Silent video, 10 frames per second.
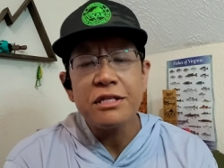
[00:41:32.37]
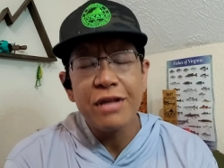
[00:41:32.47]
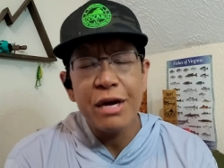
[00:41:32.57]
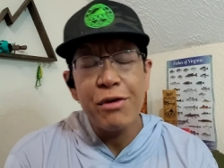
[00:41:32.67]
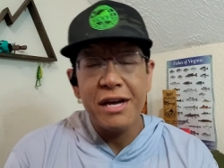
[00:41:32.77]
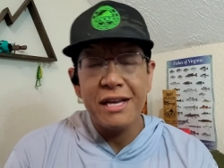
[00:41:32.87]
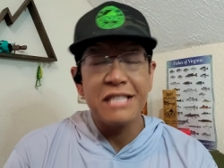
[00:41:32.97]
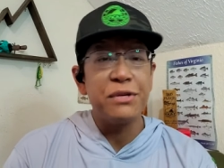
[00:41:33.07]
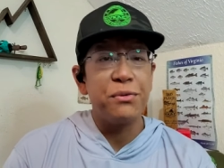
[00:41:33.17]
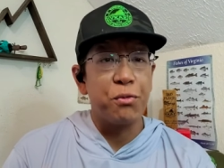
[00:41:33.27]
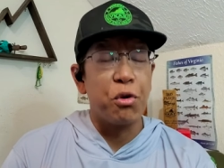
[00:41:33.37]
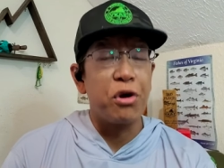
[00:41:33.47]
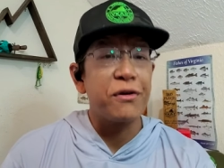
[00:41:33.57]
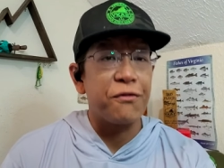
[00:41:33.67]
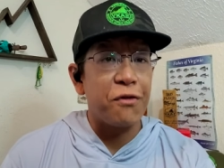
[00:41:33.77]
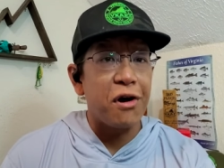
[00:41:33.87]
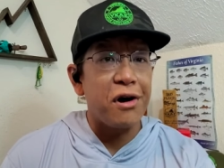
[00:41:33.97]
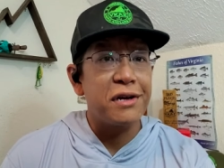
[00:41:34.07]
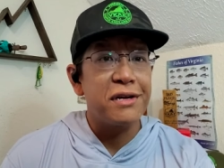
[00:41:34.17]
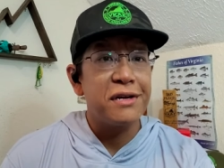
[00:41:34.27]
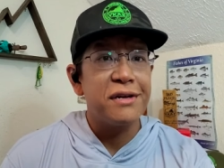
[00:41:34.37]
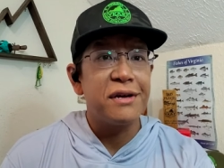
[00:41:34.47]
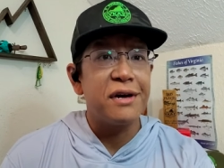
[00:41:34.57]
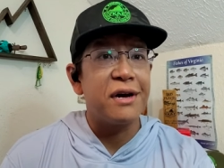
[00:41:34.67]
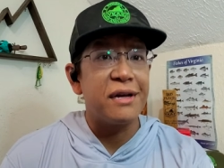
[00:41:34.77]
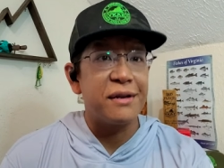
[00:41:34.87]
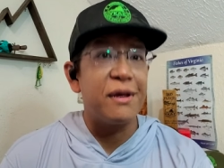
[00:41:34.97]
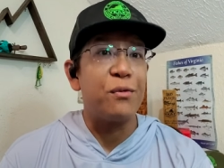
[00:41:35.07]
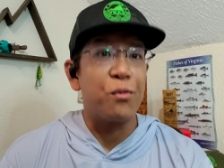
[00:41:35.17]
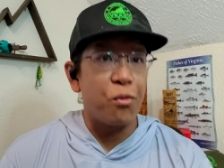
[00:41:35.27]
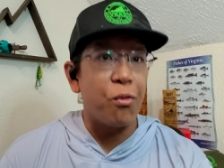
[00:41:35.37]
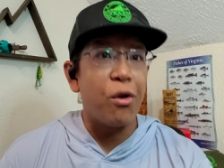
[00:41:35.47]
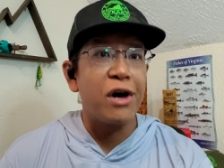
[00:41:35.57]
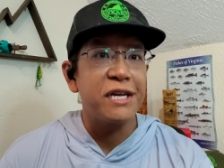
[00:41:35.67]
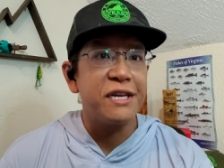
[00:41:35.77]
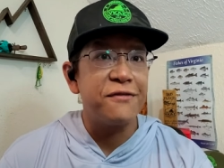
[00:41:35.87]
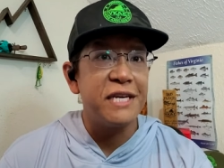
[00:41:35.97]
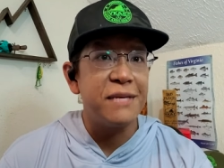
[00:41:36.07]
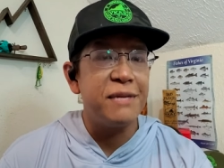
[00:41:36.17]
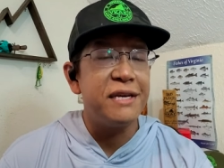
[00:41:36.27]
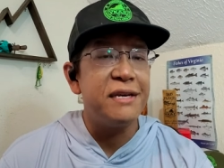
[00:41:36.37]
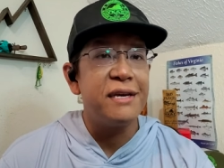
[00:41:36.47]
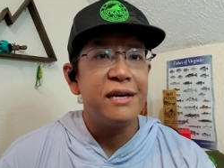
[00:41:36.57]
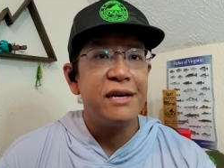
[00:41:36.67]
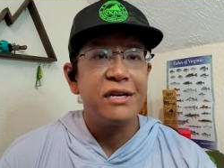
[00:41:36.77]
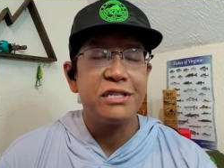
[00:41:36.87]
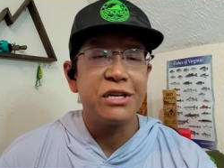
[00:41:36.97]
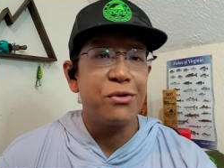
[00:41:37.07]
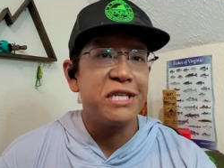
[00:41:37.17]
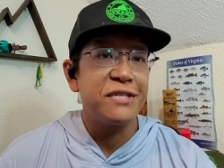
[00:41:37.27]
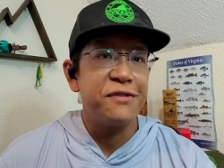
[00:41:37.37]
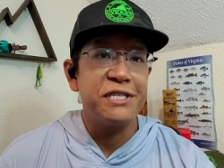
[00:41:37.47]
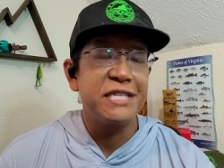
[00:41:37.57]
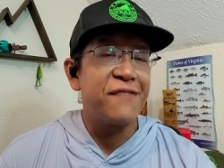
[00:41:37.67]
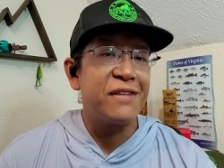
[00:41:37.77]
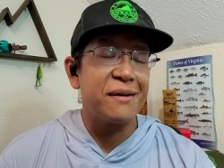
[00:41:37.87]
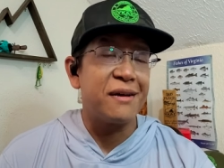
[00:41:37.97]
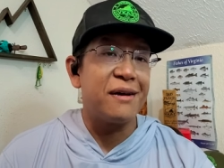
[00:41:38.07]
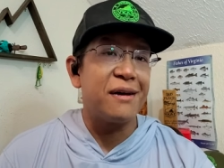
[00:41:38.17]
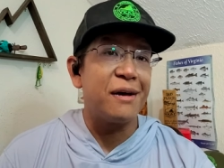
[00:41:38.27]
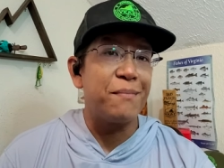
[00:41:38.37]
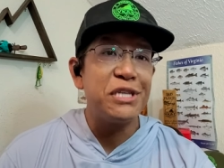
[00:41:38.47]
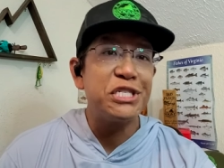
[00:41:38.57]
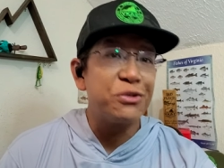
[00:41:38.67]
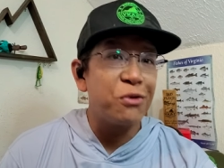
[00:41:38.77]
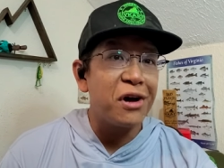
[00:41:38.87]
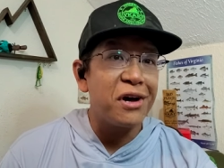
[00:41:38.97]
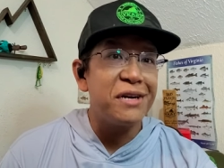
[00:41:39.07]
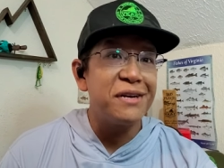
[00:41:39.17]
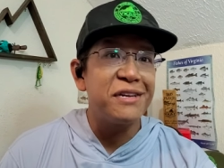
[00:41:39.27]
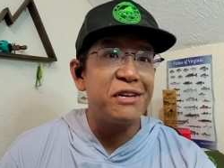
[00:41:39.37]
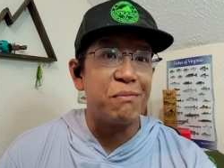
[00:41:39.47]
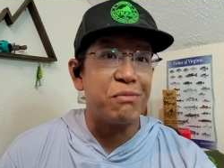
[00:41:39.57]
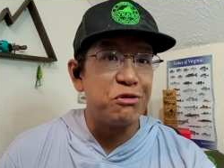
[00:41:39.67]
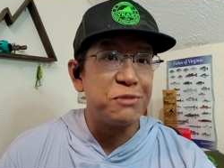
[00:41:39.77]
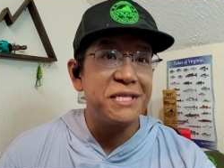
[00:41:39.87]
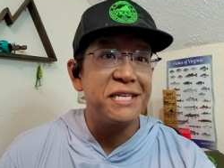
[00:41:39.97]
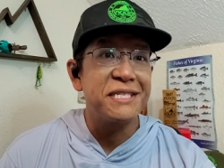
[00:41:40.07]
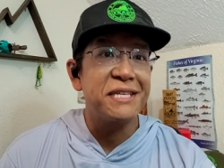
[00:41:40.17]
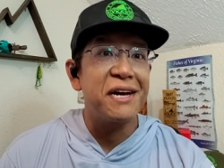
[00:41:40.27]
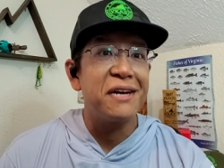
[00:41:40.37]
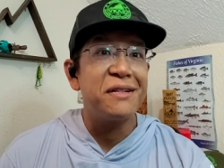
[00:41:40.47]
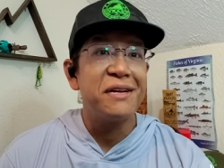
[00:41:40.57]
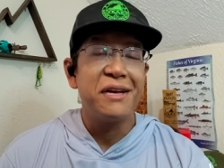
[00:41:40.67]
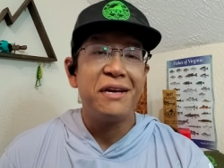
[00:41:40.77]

so that way I can actually work a frog, uh, and, and walk it if need be. Cause otherwise, if you just have like a, a pitching rod, you know, broomstick style,